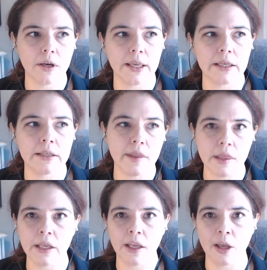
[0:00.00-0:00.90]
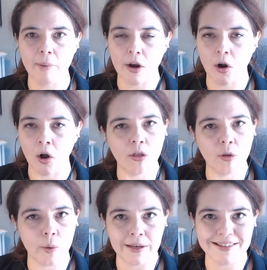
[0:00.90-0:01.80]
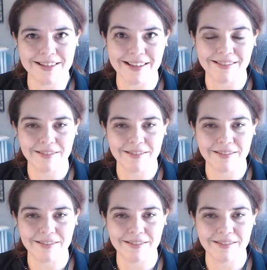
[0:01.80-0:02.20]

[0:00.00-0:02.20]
kids thinking about all the ways that